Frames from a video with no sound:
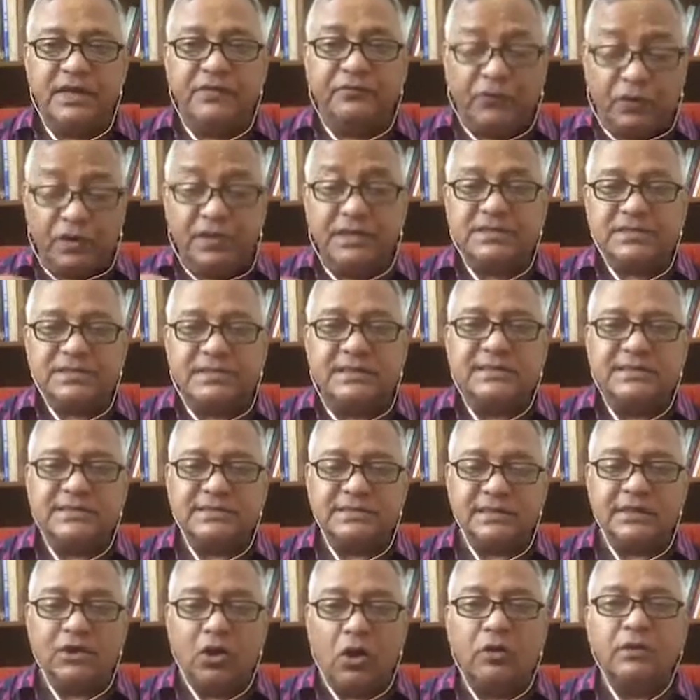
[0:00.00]
For
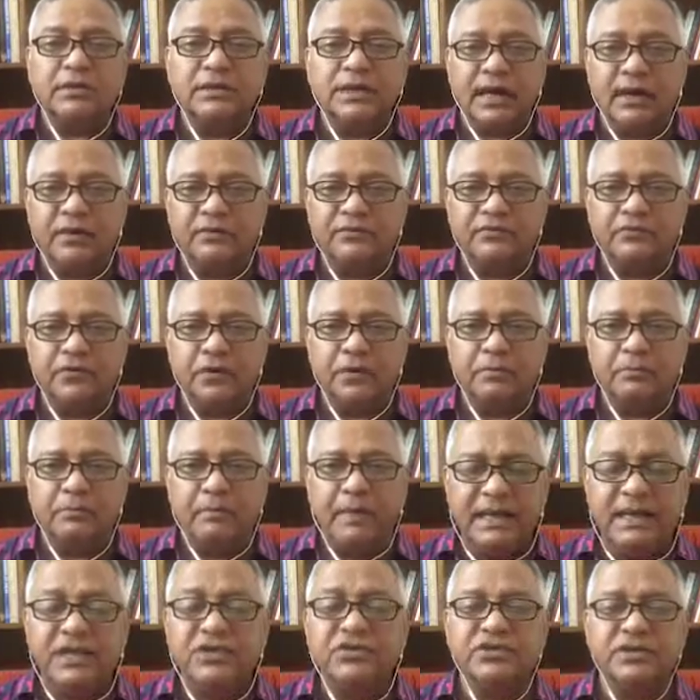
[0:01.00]
instance, the lockdown for
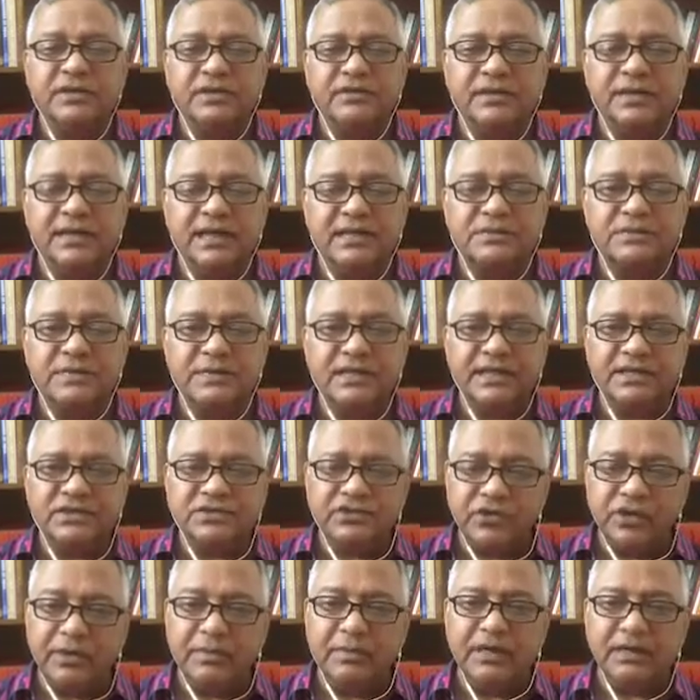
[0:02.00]
many children has been
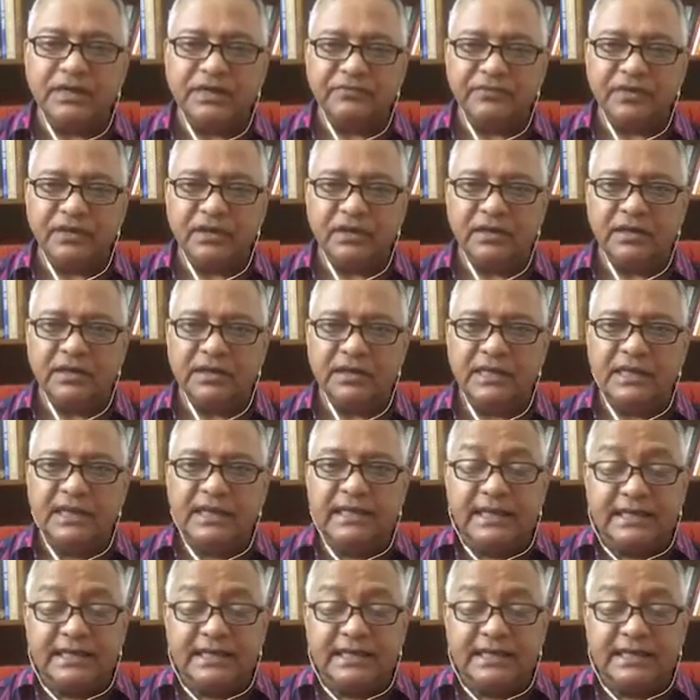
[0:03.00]
extremely difficult,